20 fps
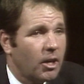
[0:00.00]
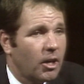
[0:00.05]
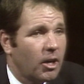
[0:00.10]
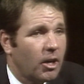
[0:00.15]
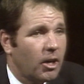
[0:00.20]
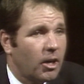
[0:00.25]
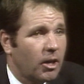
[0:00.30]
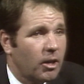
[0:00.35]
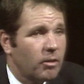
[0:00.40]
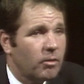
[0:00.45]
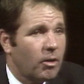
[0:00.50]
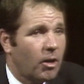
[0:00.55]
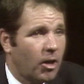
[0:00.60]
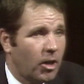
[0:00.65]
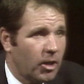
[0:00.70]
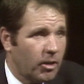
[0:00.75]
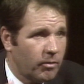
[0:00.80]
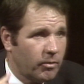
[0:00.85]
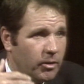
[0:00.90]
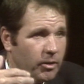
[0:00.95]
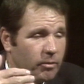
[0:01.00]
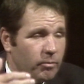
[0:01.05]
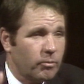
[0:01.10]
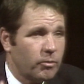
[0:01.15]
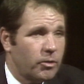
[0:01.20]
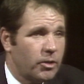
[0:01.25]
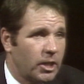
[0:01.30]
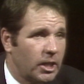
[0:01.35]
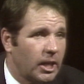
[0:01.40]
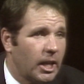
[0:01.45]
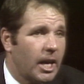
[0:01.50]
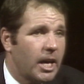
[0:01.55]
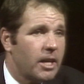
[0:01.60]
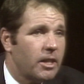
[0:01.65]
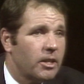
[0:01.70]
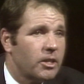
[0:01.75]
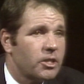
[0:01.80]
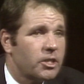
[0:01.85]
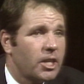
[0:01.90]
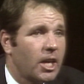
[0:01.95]
uh, all of the delay
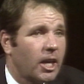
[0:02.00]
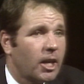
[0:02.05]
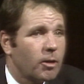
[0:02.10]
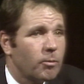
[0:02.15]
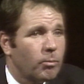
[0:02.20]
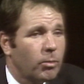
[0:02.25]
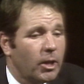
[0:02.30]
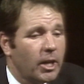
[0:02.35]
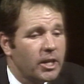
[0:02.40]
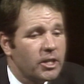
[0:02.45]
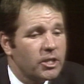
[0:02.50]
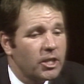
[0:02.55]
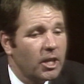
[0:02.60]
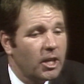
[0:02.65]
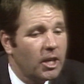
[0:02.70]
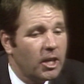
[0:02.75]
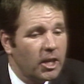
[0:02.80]
that's taken place.